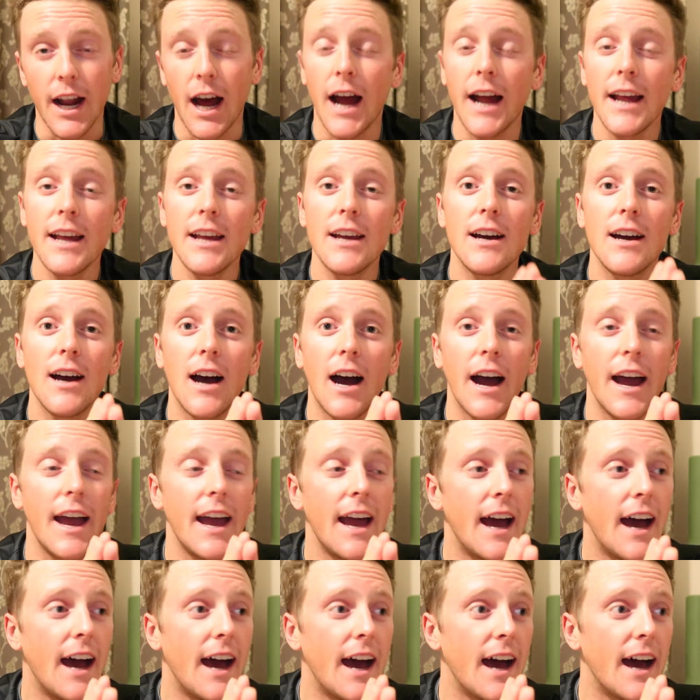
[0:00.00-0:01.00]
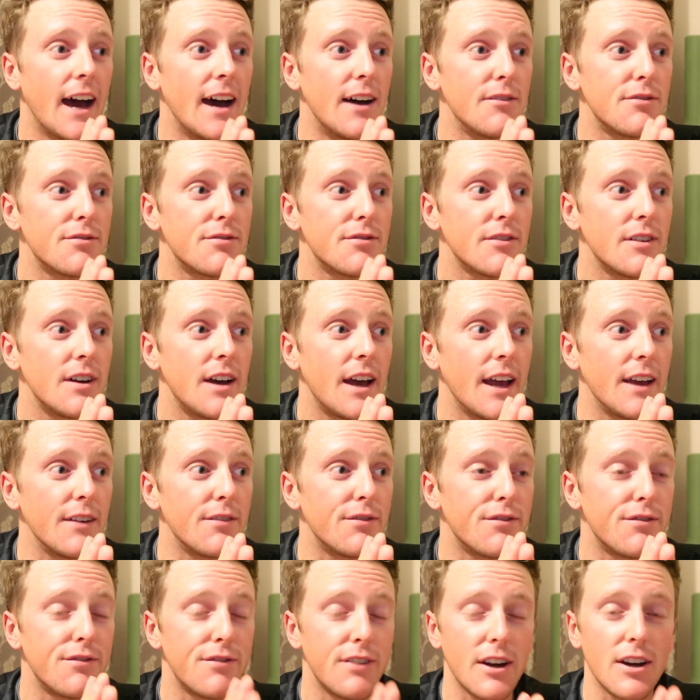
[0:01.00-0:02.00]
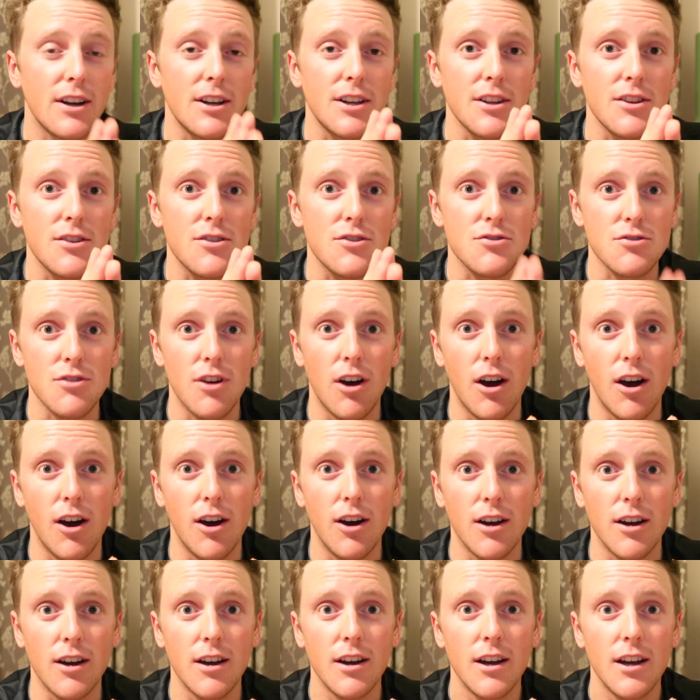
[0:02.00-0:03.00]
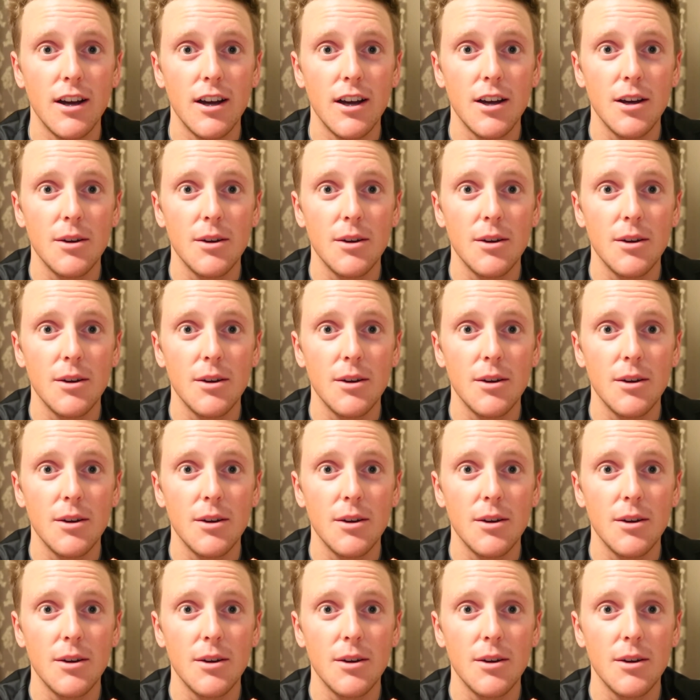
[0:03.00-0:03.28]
I, I have a fairly strong